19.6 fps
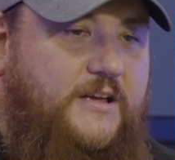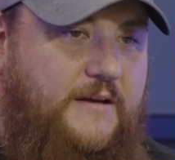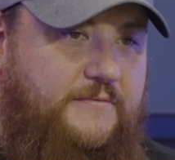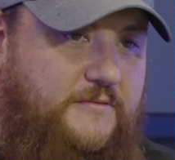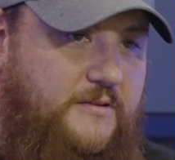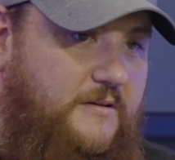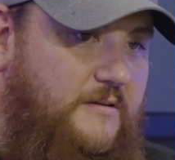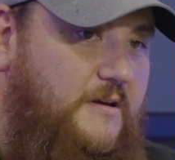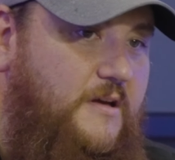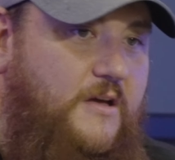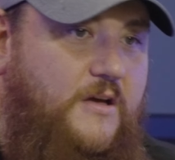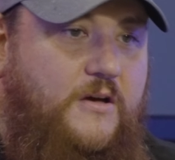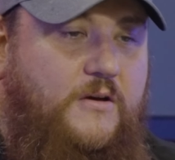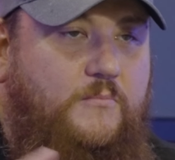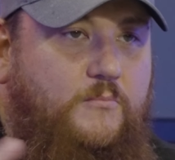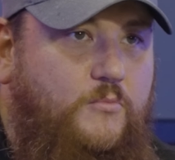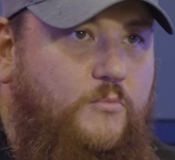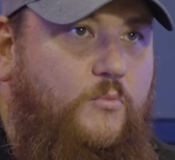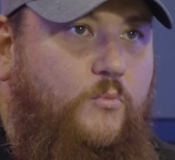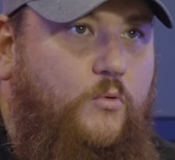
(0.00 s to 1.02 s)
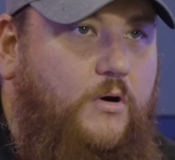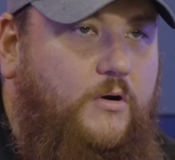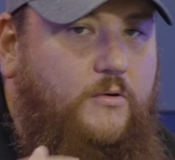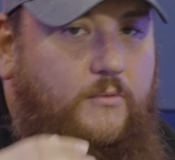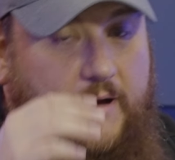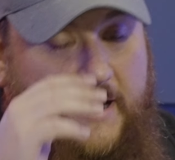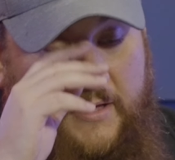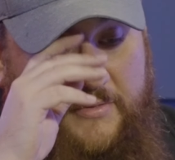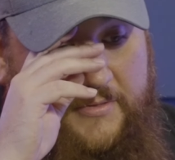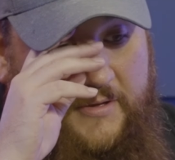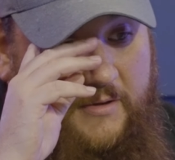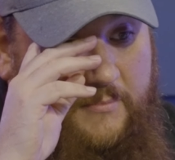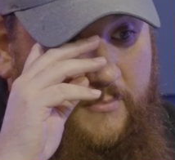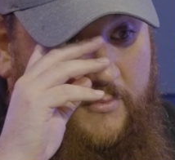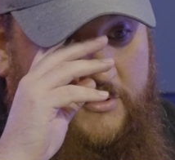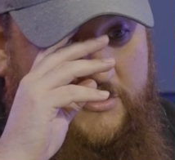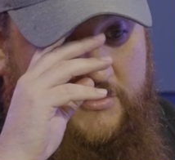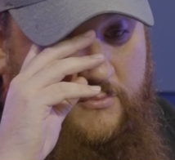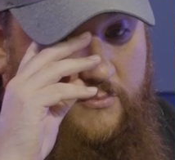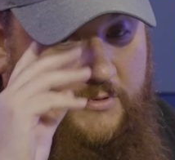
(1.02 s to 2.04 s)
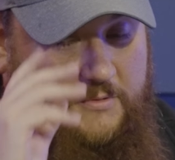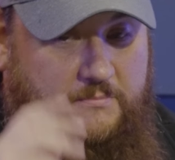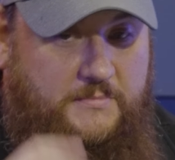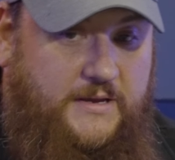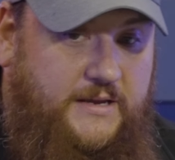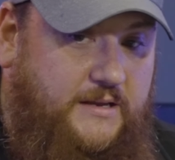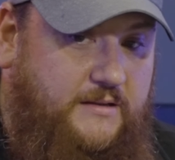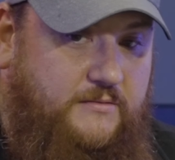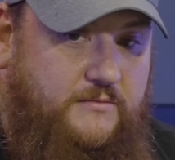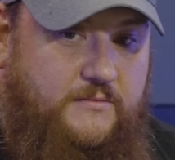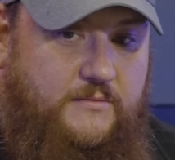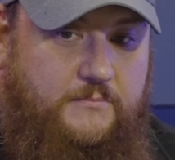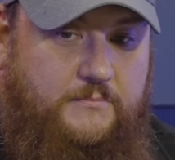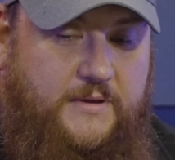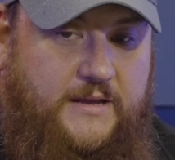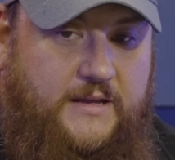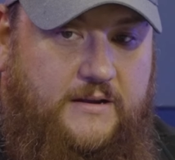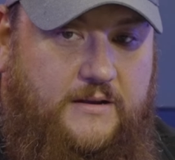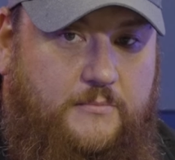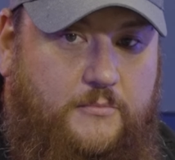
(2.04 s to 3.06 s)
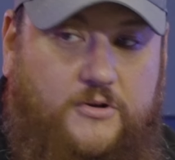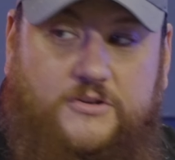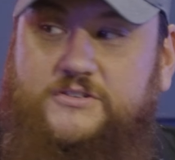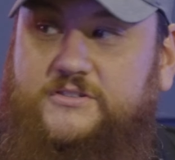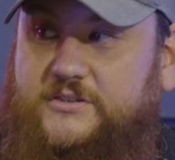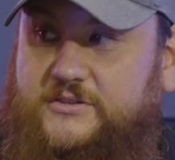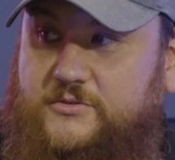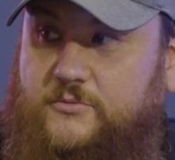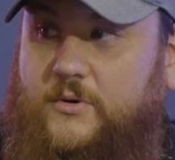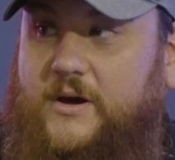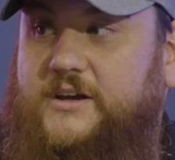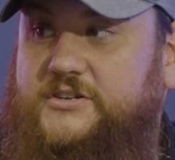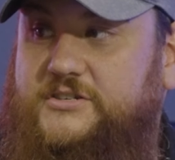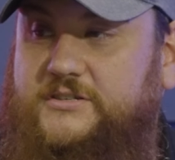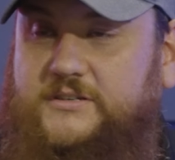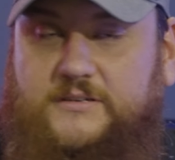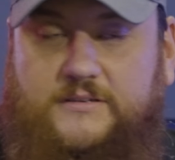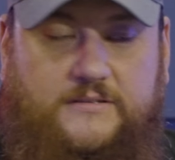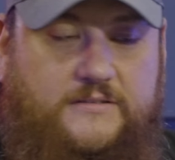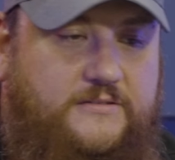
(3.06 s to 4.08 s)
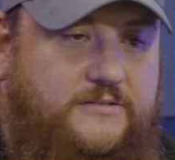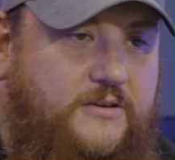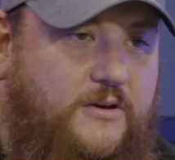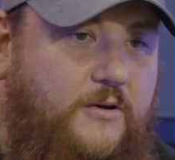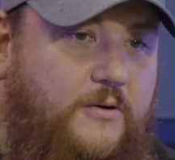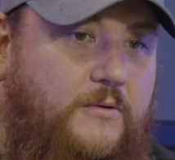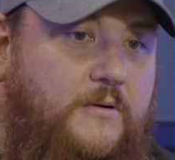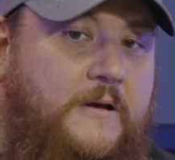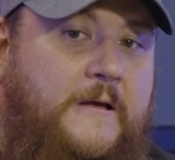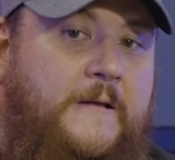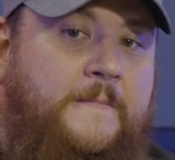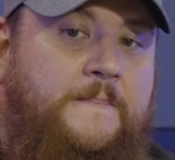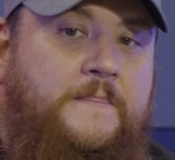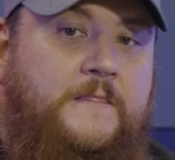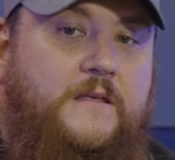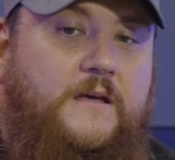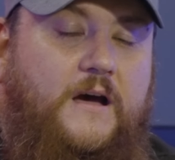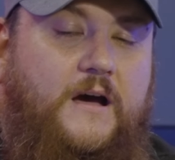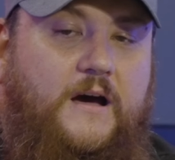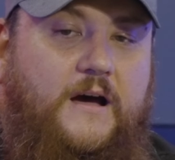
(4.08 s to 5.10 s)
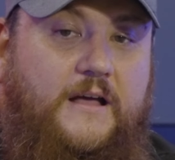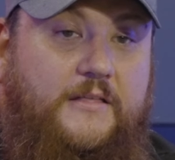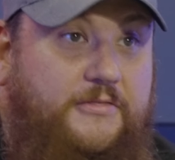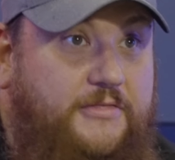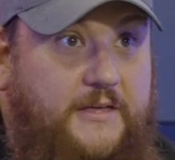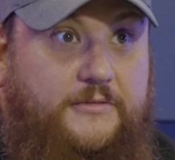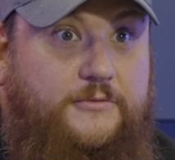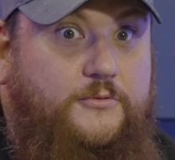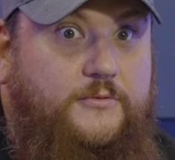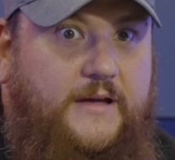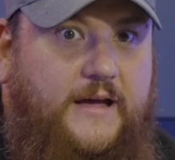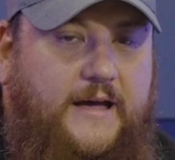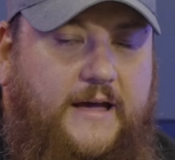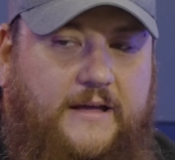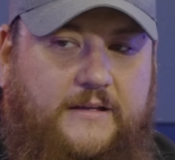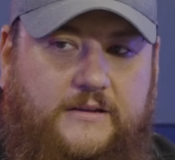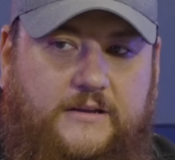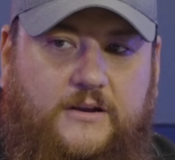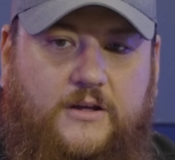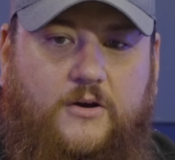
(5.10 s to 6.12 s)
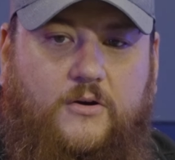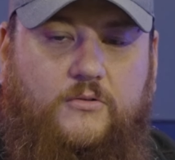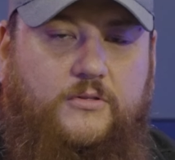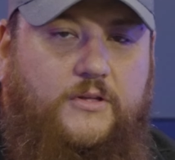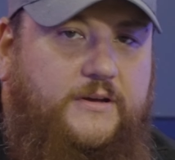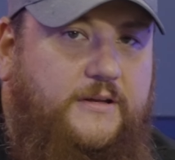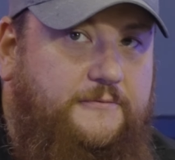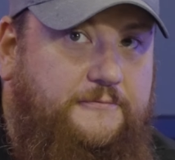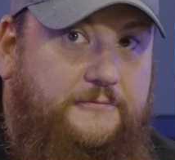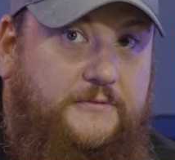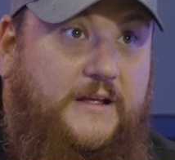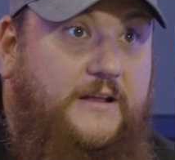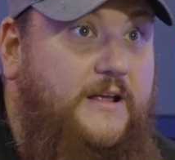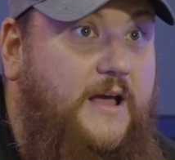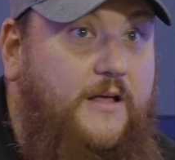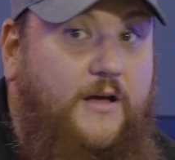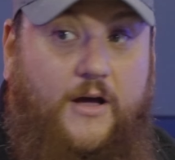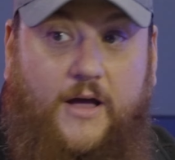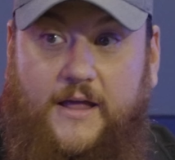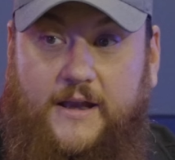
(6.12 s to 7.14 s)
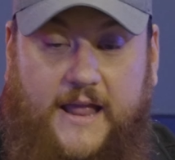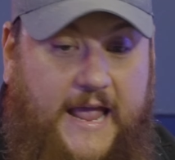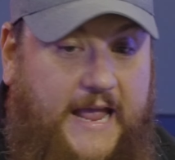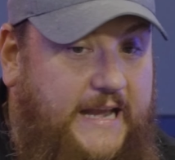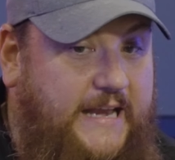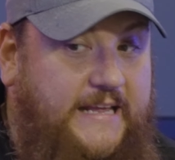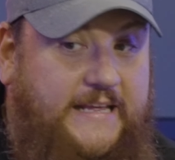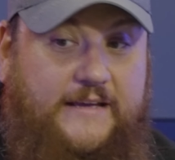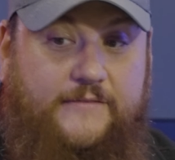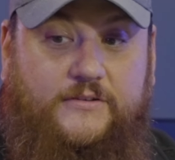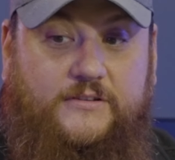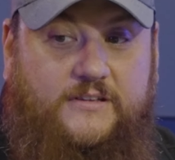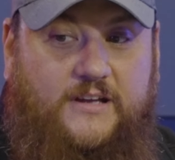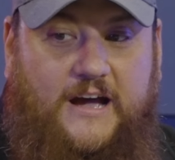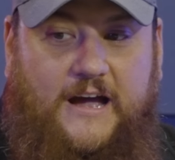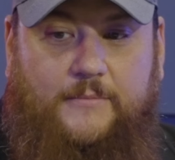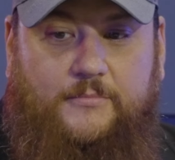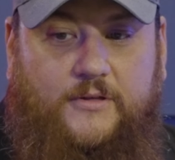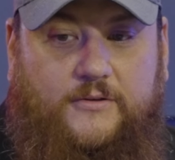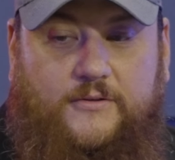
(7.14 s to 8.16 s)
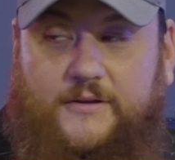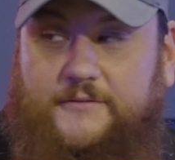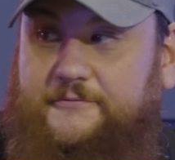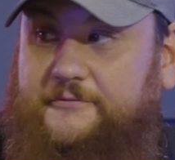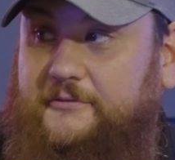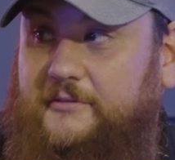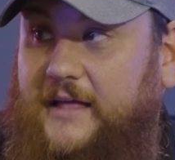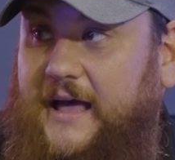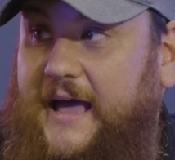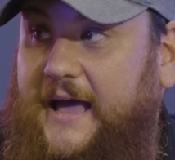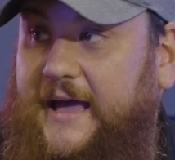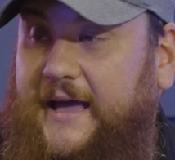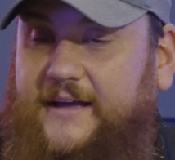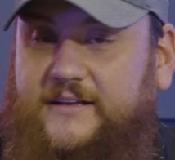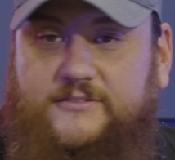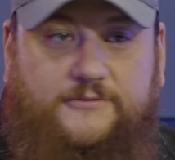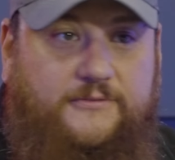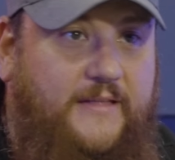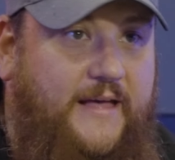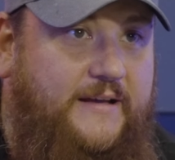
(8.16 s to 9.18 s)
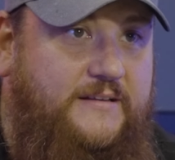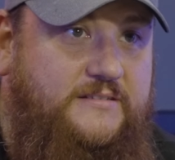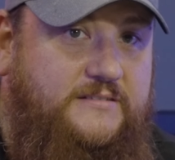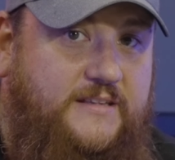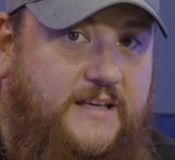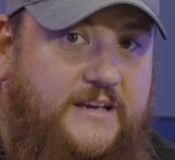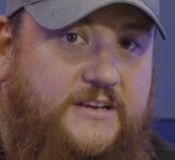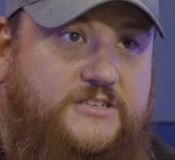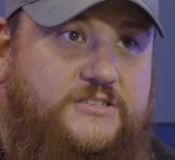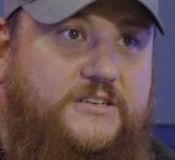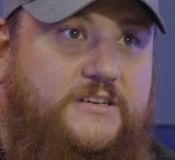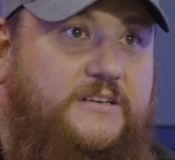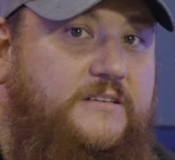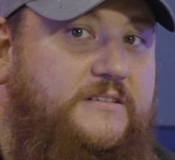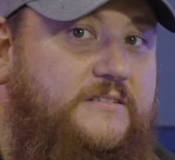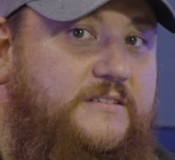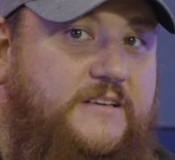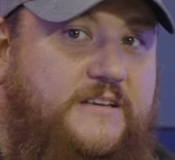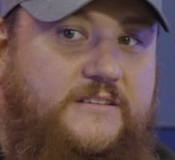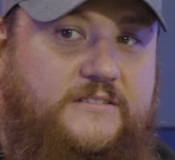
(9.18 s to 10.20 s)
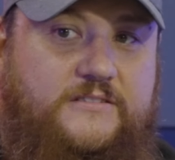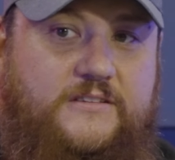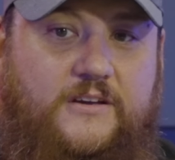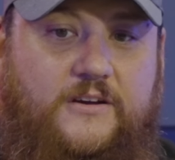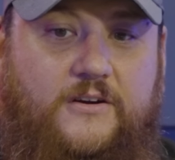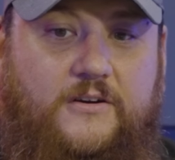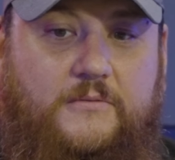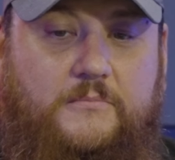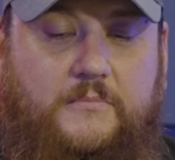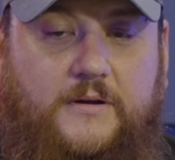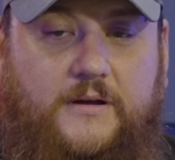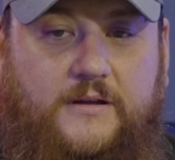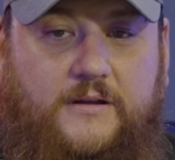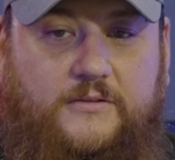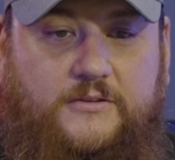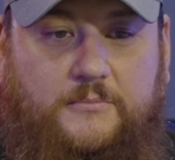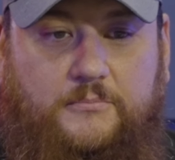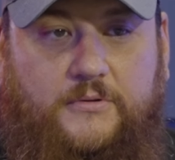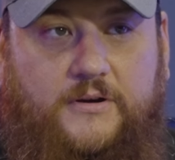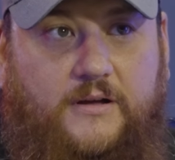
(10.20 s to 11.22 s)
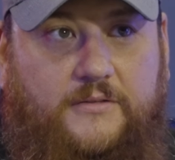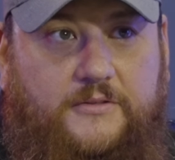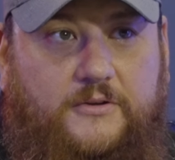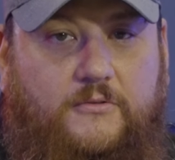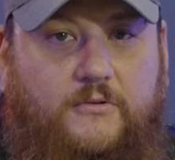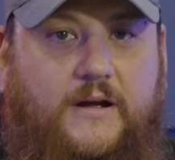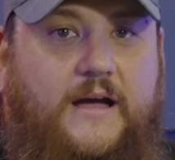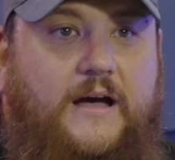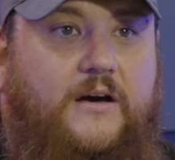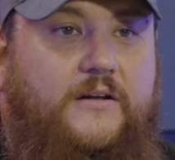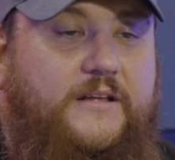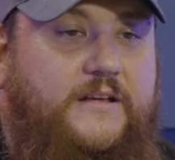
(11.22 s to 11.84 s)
You have to work around them, which would mean being in an emergency situation. So, and think through that, look at any given time, look at flag stations. Is there debris on the ground?